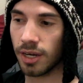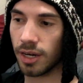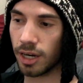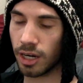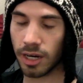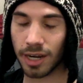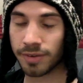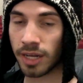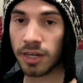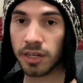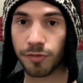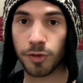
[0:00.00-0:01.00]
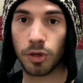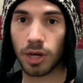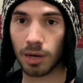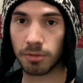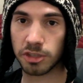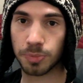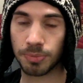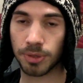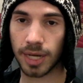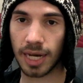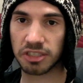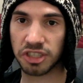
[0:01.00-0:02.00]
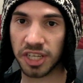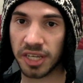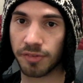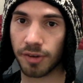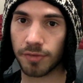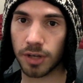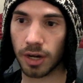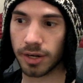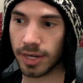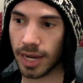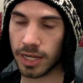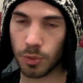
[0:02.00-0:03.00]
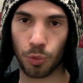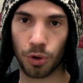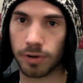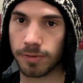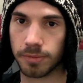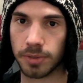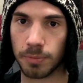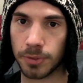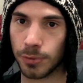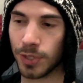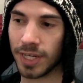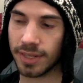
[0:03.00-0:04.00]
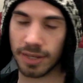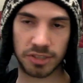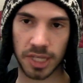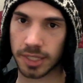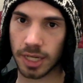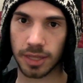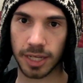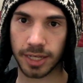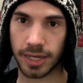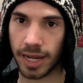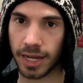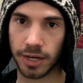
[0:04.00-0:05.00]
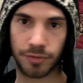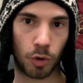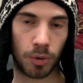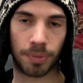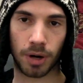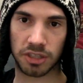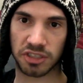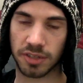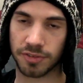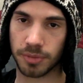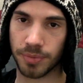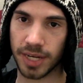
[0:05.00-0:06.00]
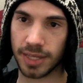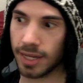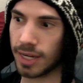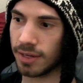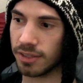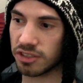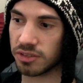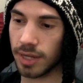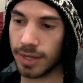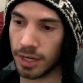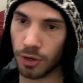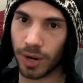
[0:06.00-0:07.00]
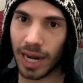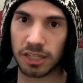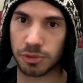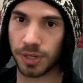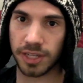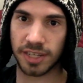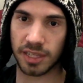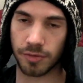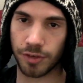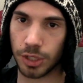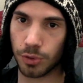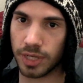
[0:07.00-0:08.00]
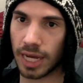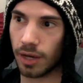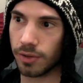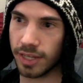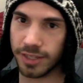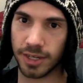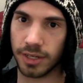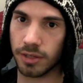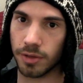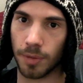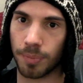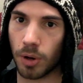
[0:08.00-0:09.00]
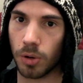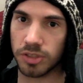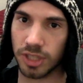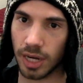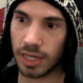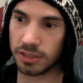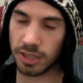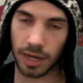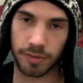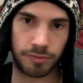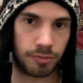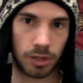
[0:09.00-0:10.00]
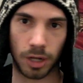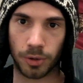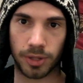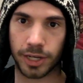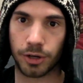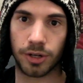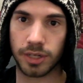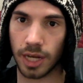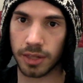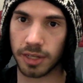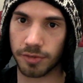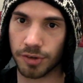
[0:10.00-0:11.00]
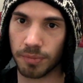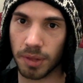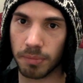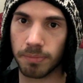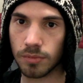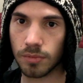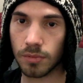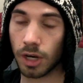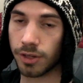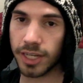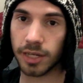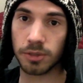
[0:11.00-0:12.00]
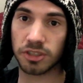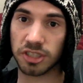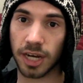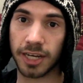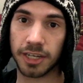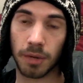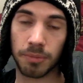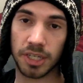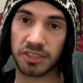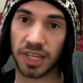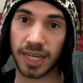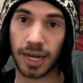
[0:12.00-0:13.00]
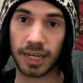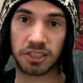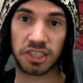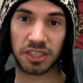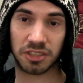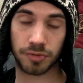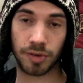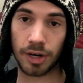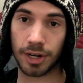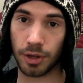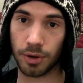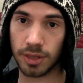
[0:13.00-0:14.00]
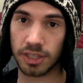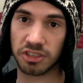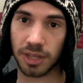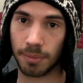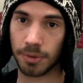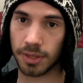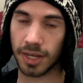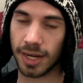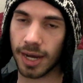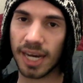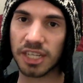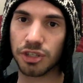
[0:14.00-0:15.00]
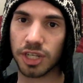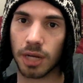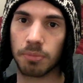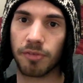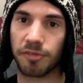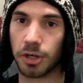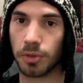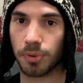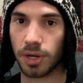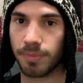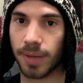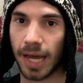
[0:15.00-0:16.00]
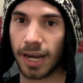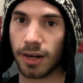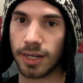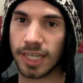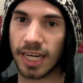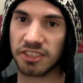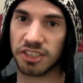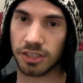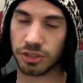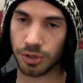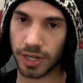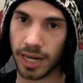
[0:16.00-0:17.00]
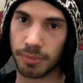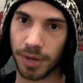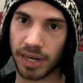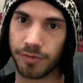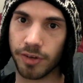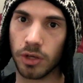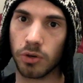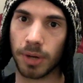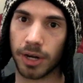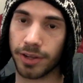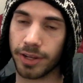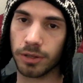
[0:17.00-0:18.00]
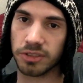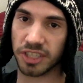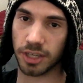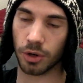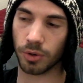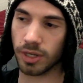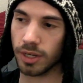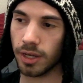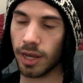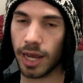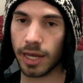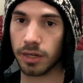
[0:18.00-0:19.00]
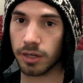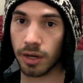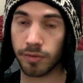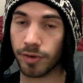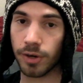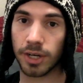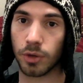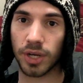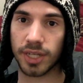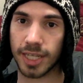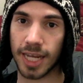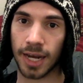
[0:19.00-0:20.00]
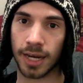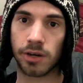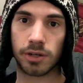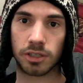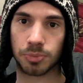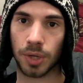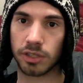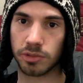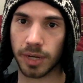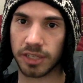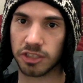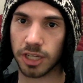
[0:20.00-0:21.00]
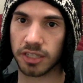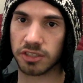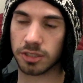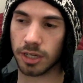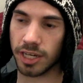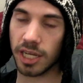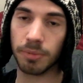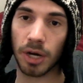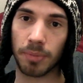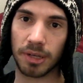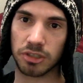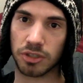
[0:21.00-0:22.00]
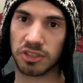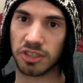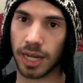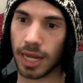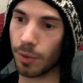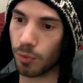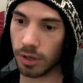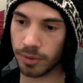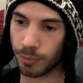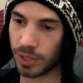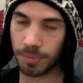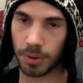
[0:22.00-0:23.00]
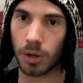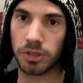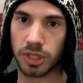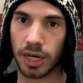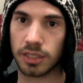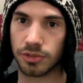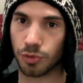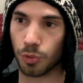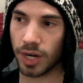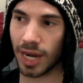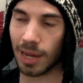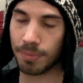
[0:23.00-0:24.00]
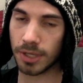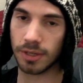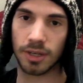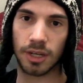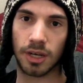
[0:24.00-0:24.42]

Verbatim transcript: Uh, I've gotten a few comments, people asking if I've gotten any word from WE. They've said nothing negative or positive to me. They didn't, you know, ask me to take the video down. They didn't apologize. I've literally heard nothing from them. On the other side, companies like ICS are very good at this type of thing. I actually cut my finger pretty bad on an ICS grenade and made a video about it years ago. And uh, very quickly, I got a response from ICS, an email basically saying, hey, we apologize for what happened.